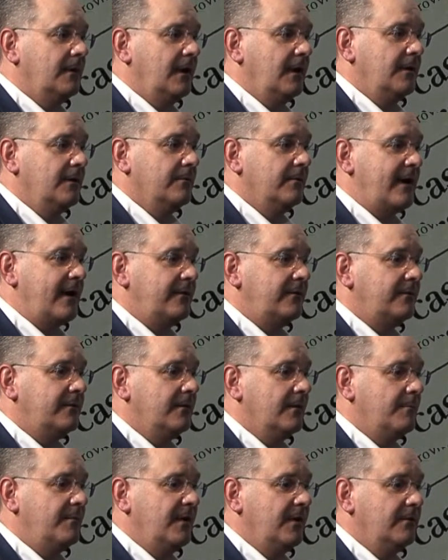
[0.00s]
and the
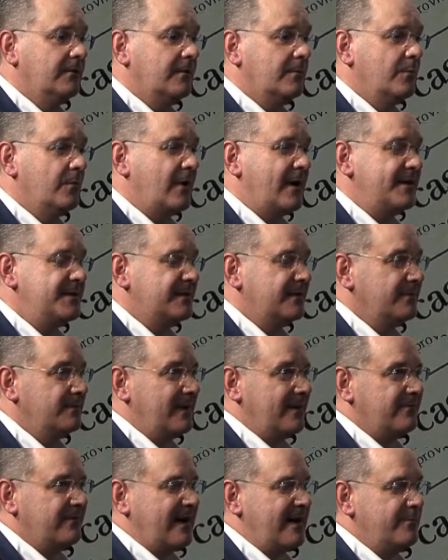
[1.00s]
rest is comprised of
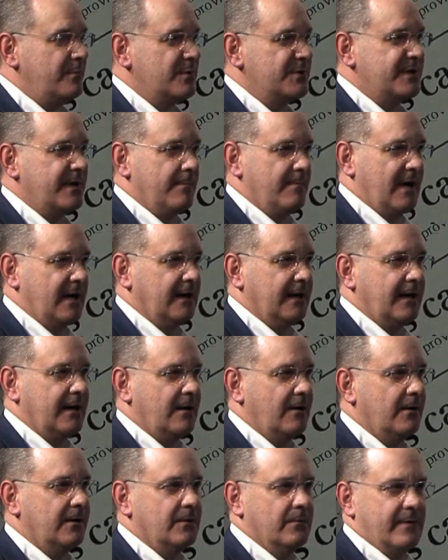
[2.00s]
about 5%
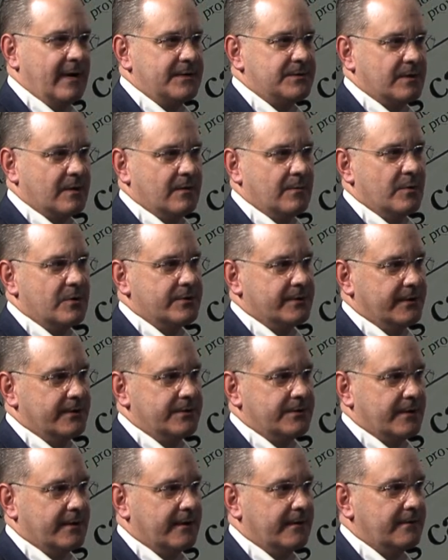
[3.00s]
Medicare and the rest commercial
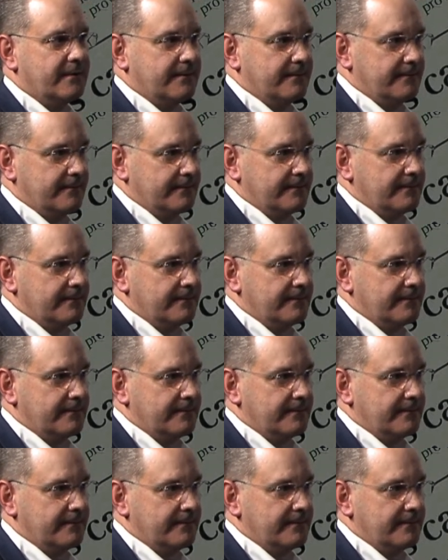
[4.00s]
insurance.